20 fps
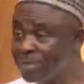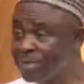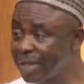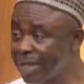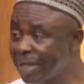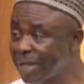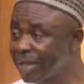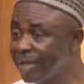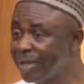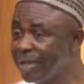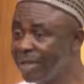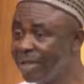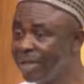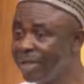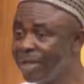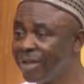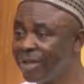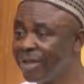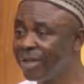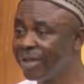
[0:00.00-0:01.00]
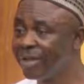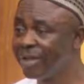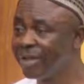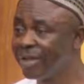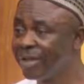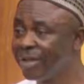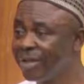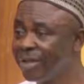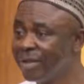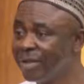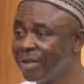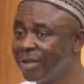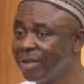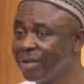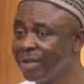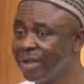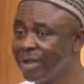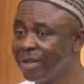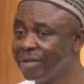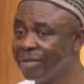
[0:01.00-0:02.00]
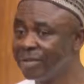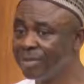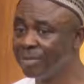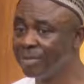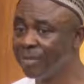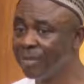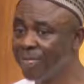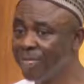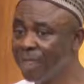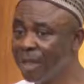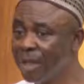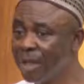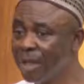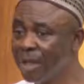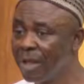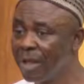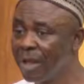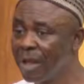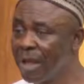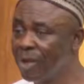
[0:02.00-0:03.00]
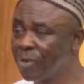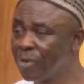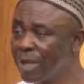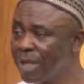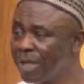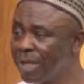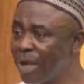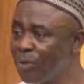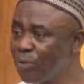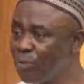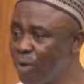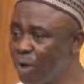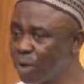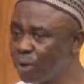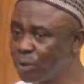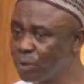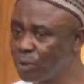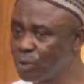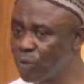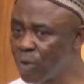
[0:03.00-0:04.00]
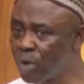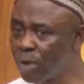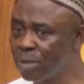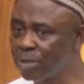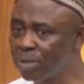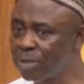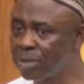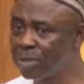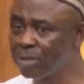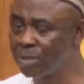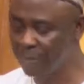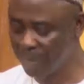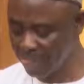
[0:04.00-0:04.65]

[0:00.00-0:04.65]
say that I would rather work towards